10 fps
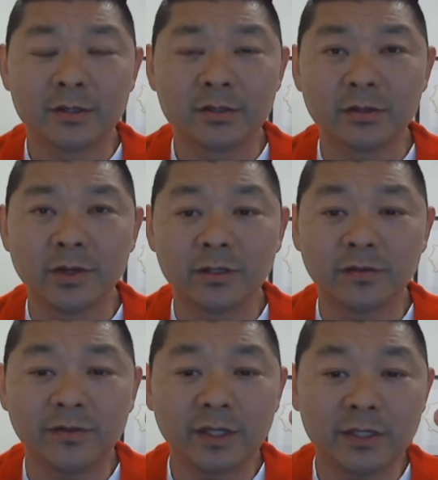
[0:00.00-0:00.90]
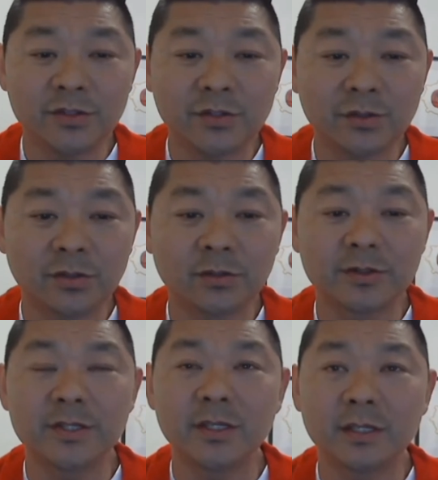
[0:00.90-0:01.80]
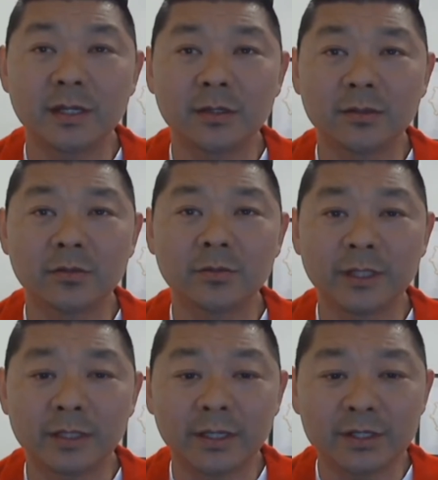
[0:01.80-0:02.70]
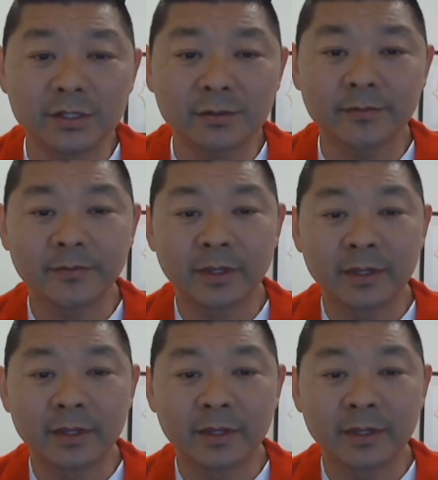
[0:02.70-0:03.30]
So when you finish your CDR documentation,